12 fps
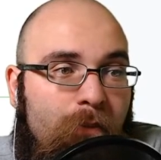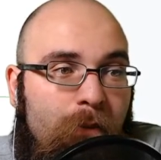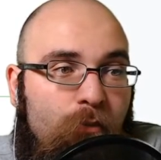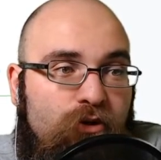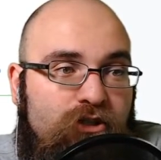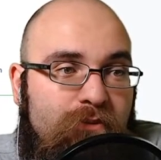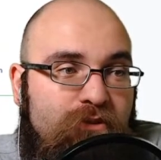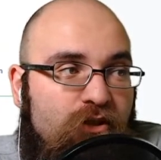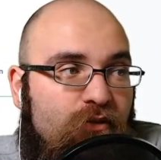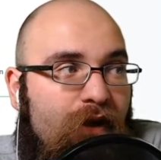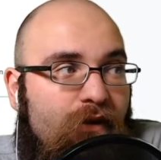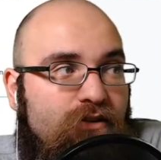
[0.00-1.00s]
My boy Jamison
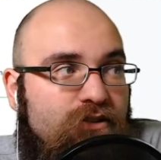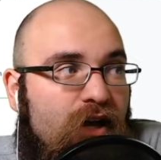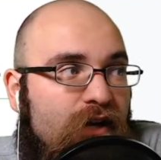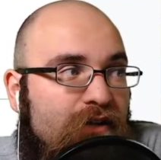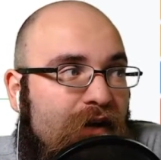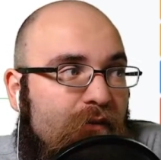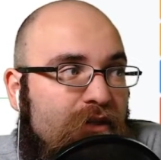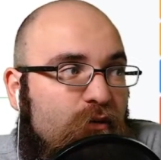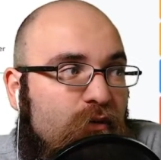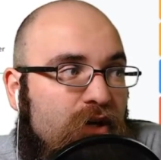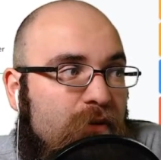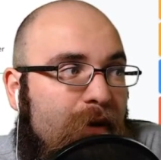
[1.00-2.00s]
Crowder is gone. Not really
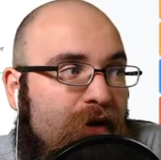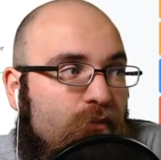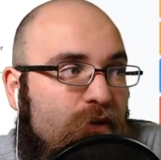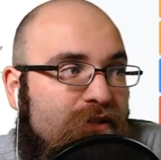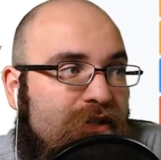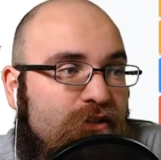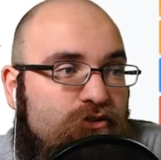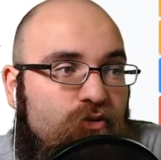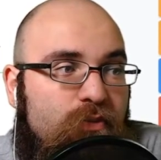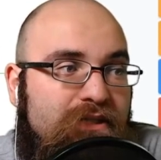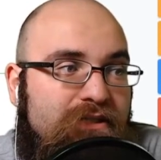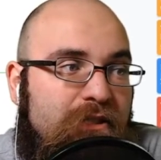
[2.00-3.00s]
worried about it. We could take a Drew
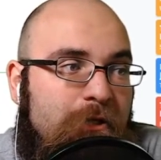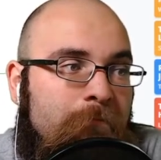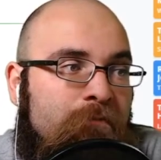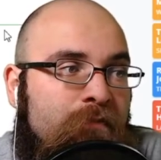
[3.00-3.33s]
Brees here